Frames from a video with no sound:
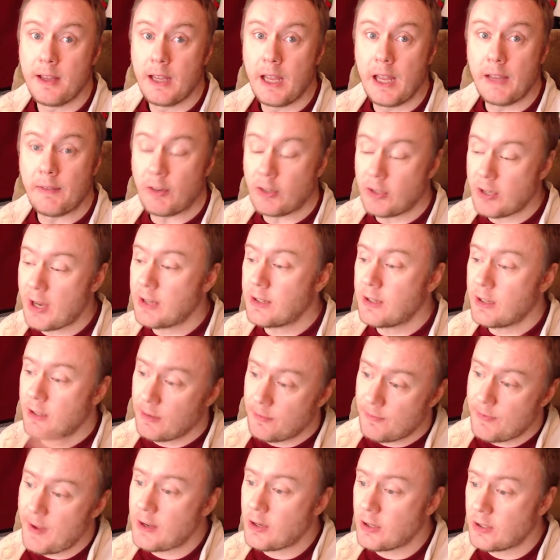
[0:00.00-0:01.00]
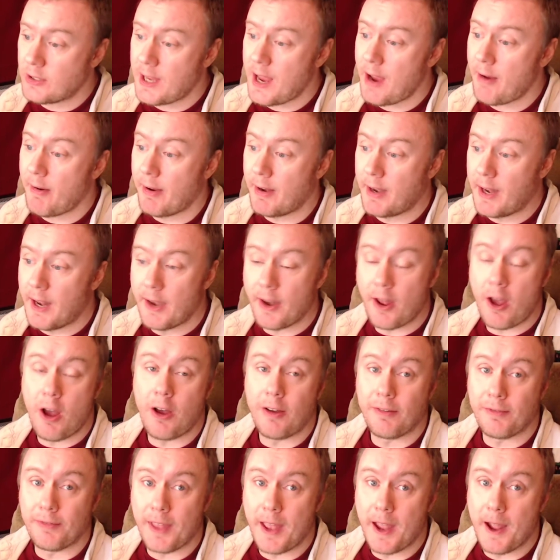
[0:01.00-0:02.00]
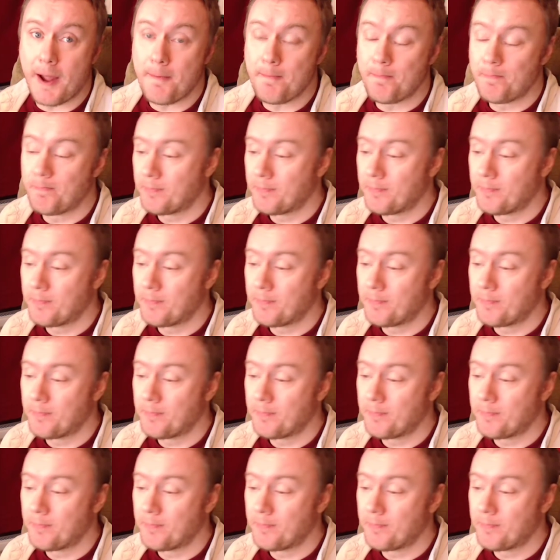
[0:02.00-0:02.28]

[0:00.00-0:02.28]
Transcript: If I changed it to vegetarian, it'd half that.